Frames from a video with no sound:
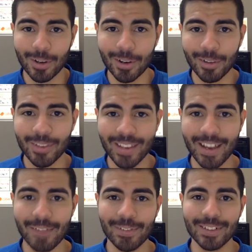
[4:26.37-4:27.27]
all the
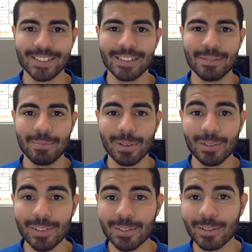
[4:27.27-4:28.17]
efforts in
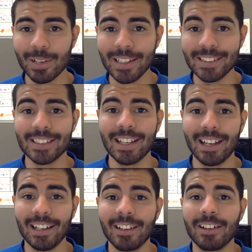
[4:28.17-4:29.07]
building a great
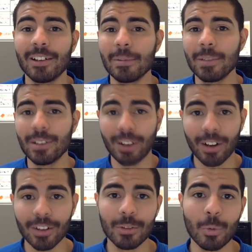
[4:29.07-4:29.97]
site are gonna be
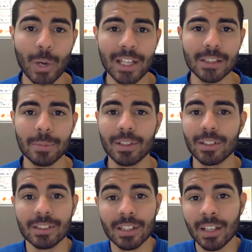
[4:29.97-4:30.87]
gone to waste,
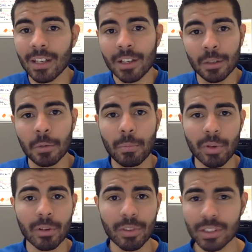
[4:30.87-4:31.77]
because you
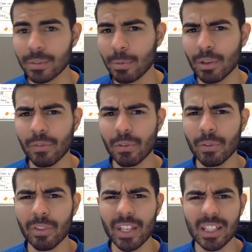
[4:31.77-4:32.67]
built this beautiful
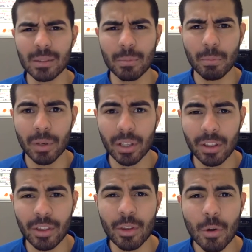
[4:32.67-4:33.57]
thing, but
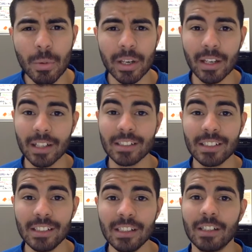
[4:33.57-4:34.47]
nobody can
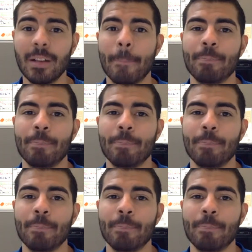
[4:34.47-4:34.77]
see it.